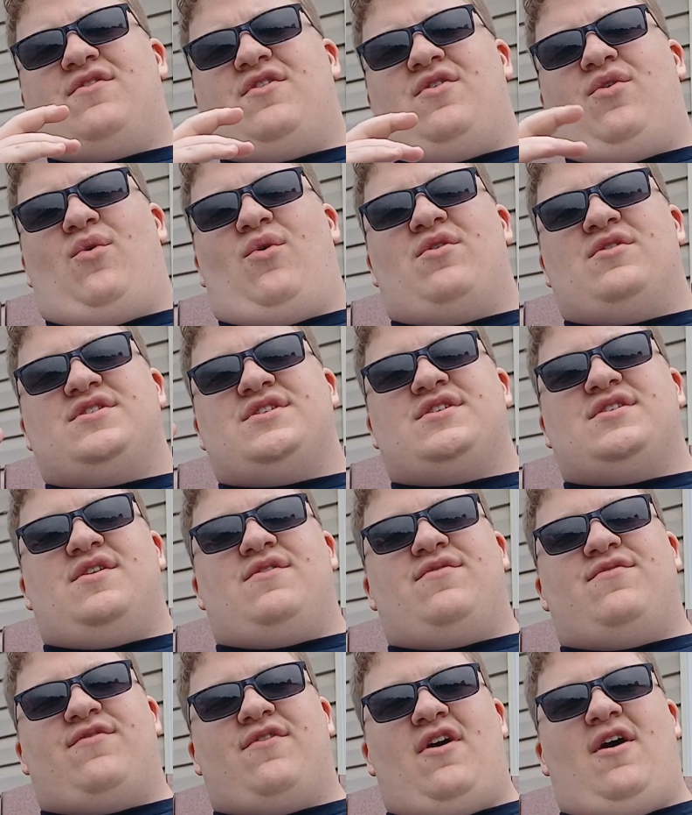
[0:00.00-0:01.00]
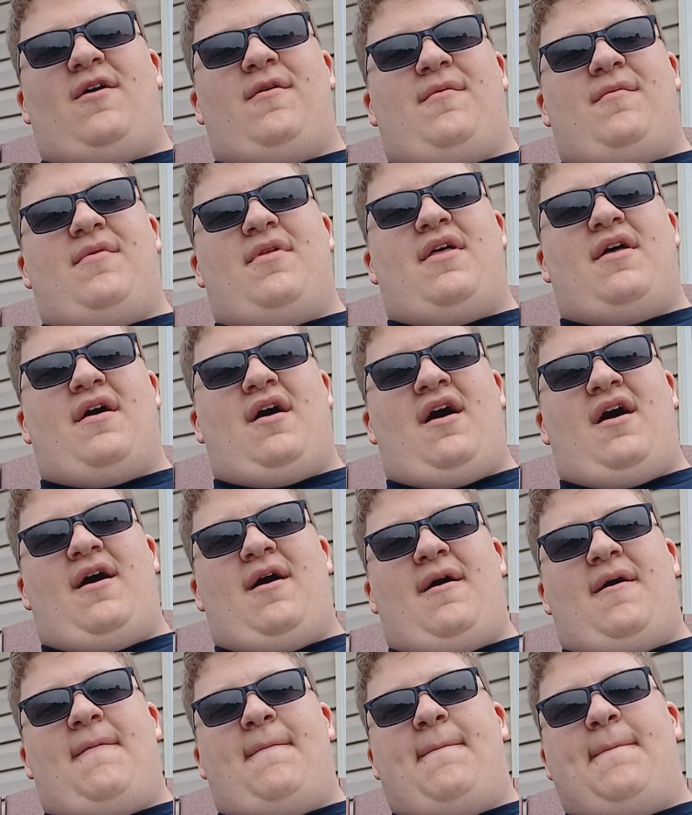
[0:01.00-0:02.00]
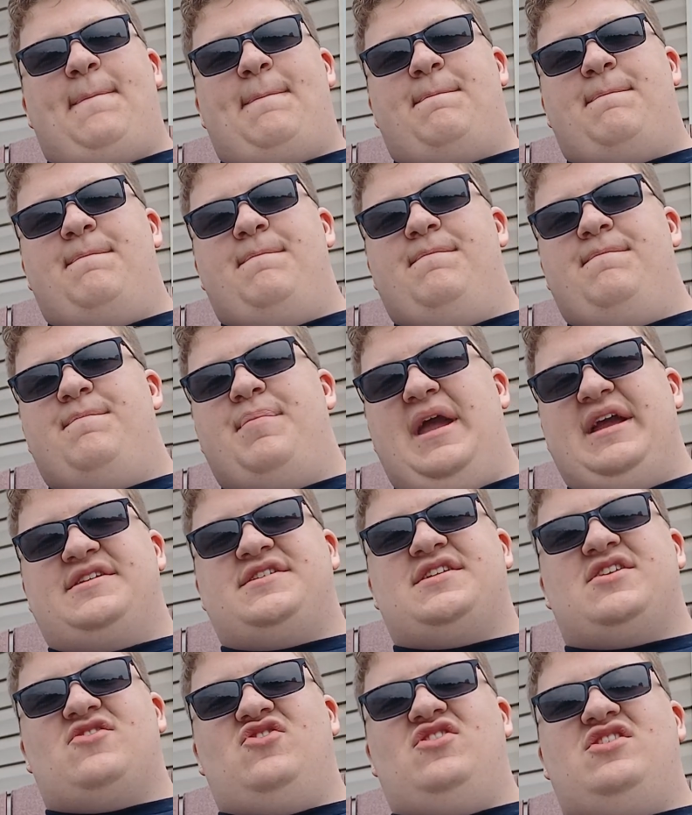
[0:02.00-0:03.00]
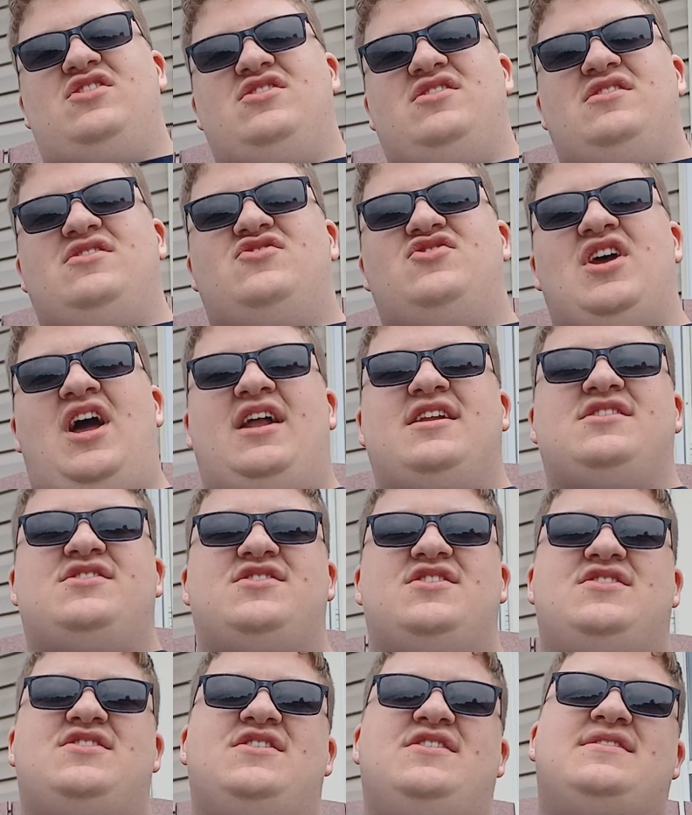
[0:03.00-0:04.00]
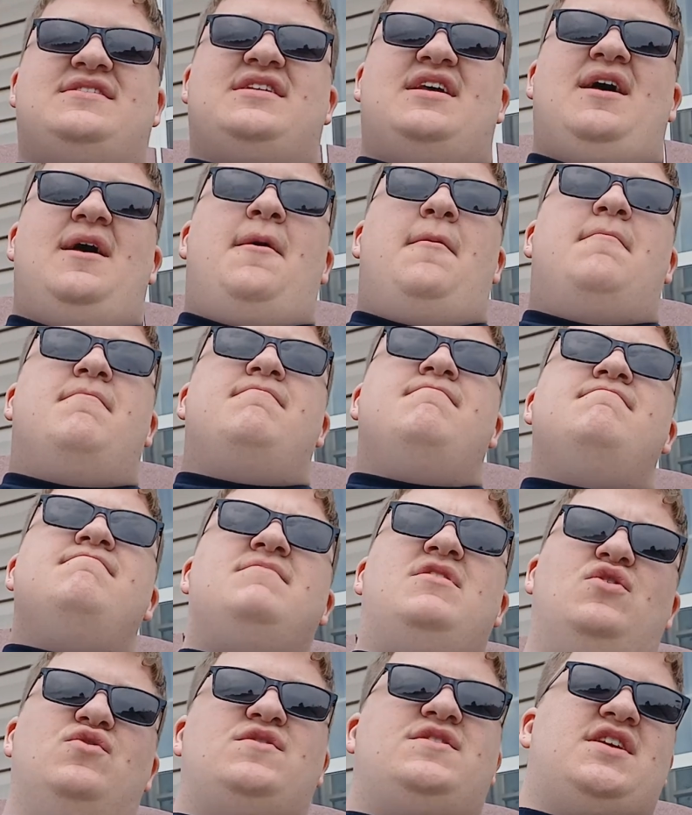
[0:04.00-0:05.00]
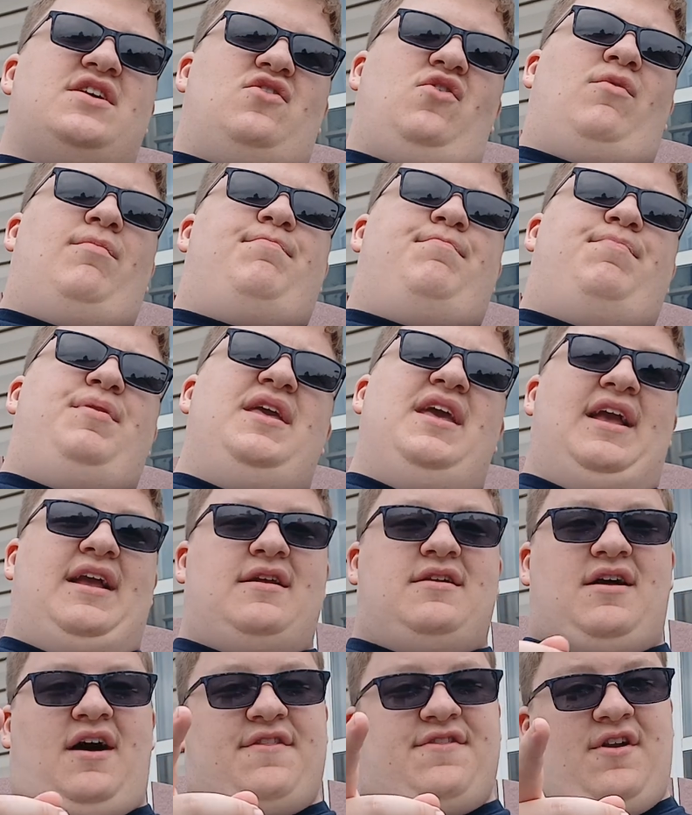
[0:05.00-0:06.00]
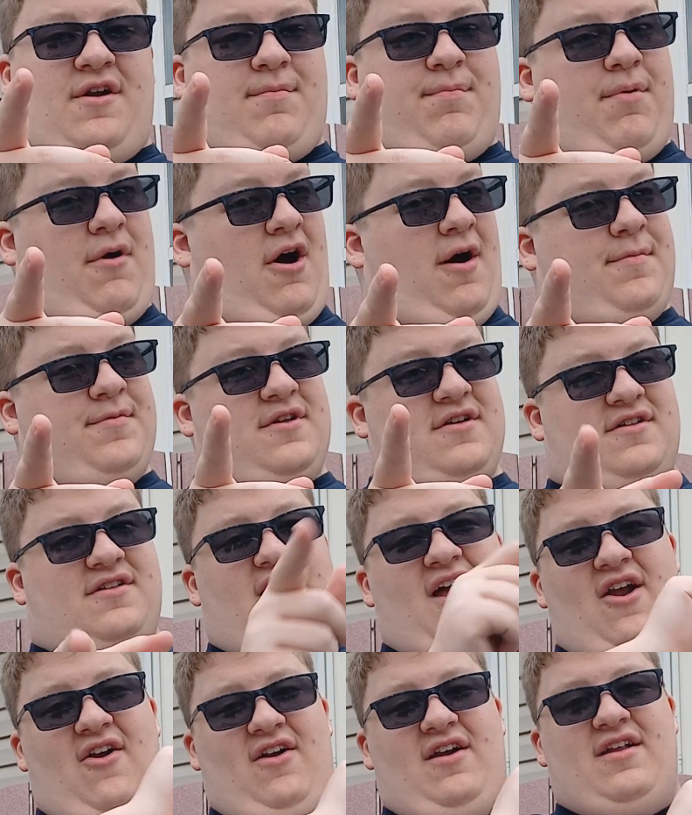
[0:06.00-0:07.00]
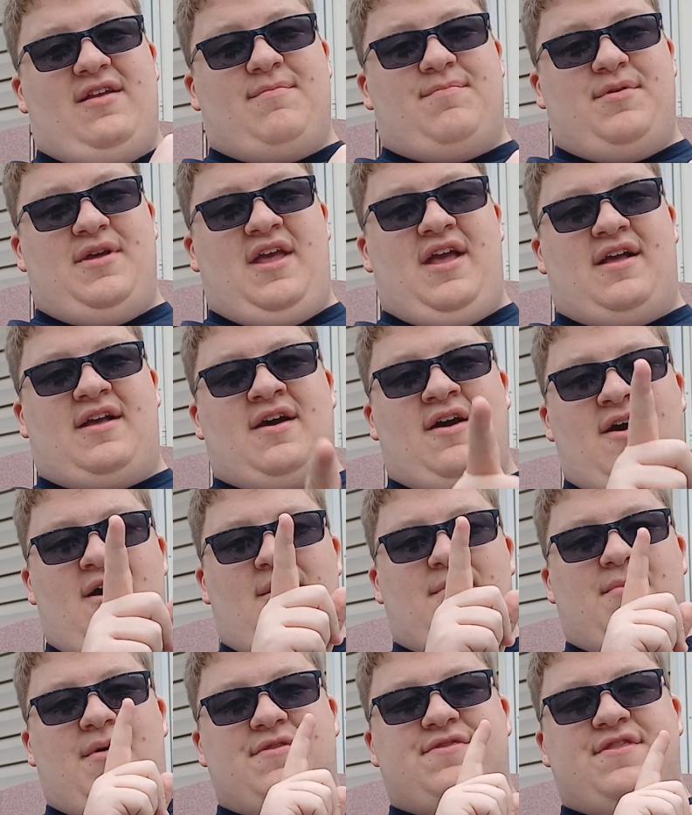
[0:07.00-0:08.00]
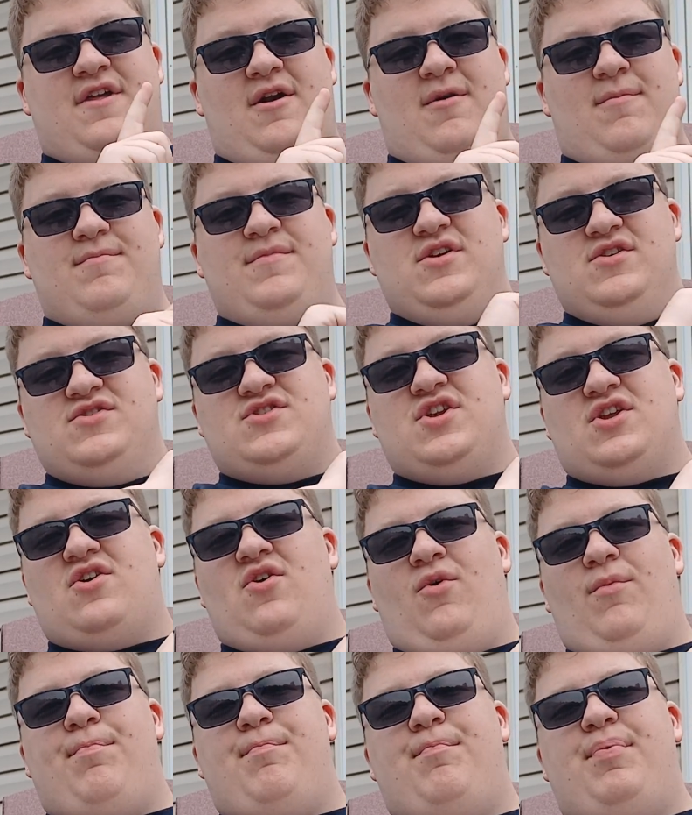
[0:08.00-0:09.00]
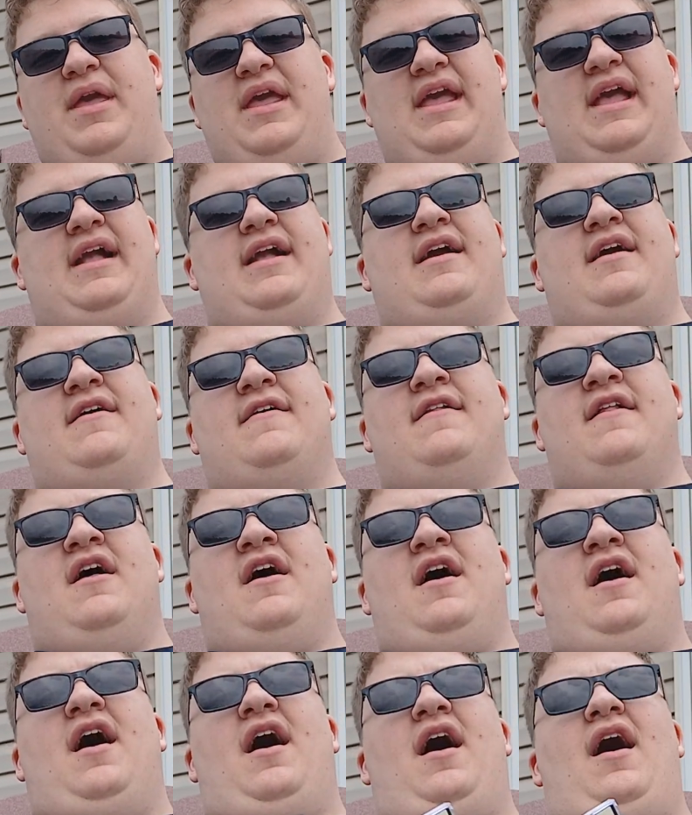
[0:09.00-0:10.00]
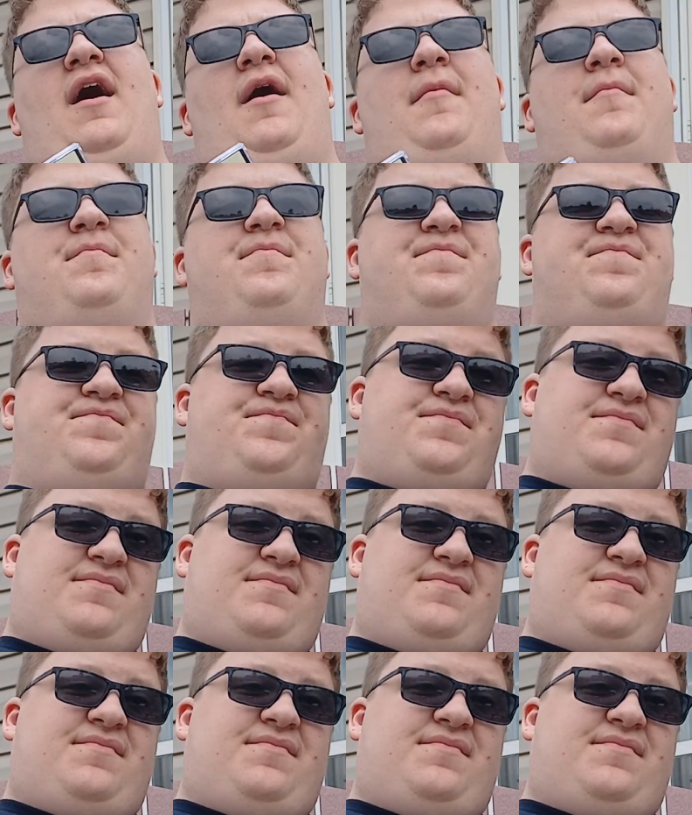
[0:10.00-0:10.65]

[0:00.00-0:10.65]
course, from basically Genesis's musical peak, not their popularity peak, but their musical peak. I'm